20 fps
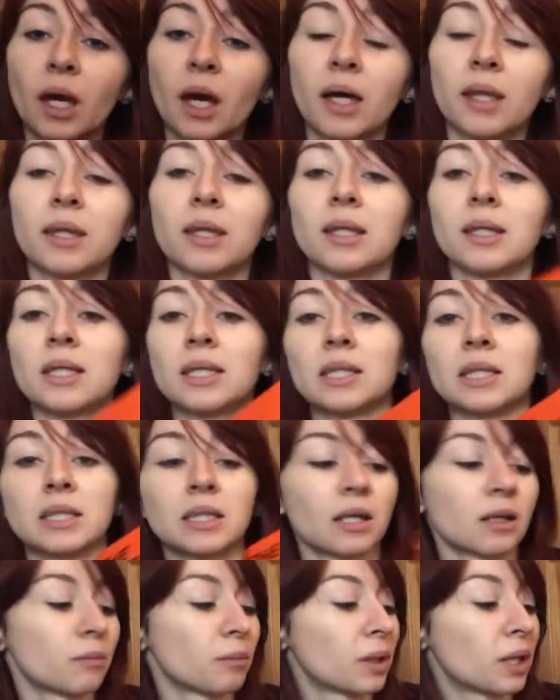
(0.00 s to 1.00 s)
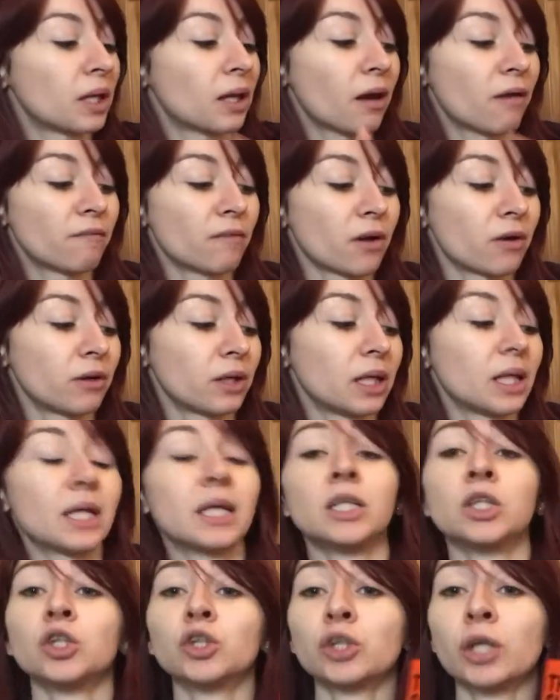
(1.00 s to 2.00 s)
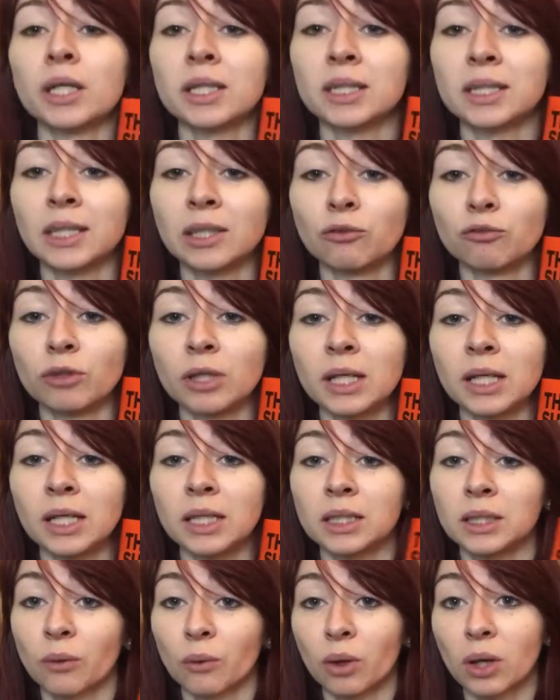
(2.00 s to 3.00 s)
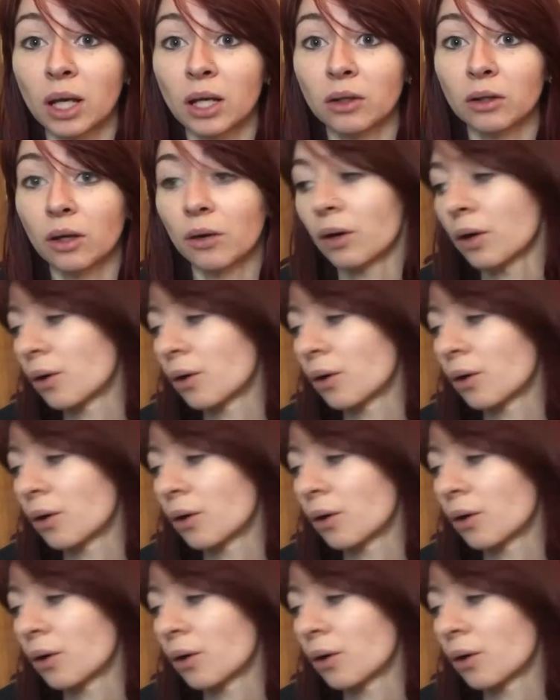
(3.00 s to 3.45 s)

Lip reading: I think this is going to be a very interesting read. So I'll let you know